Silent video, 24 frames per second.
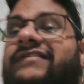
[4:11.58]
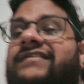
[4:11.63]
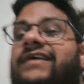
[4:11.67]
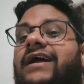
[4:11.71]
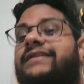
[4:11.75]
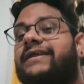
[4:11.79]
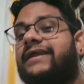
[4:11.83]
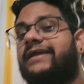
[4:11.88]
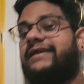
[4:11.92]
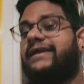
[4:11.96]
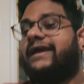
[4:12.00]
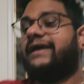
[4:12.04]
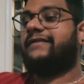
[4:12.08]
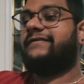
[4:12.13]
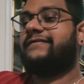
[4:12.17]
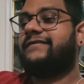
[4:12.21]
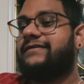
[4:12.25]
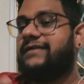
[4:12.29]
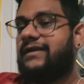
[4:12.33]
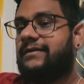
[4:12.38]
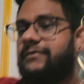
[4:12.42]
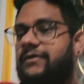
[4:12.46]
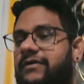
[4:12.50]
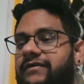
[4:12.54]
start any
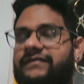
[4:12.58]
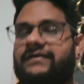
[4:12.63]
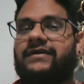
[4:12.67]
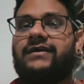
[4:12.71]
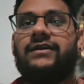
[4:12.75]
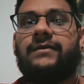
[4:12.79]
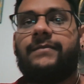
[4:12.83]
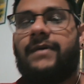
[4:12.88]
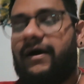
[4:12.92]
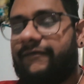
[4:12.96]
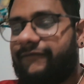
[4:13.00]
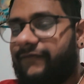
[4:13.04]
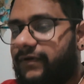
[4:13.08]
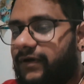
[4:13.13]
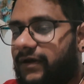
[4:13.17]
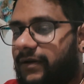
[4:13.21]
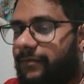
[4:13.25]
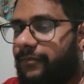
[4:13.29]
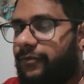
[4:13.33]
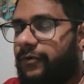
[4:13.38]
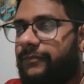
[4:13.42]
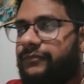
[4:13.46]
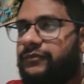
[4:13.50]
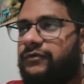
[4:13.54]
editing yet because I end up having an
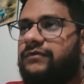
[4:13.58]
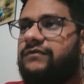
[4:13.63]
impromptu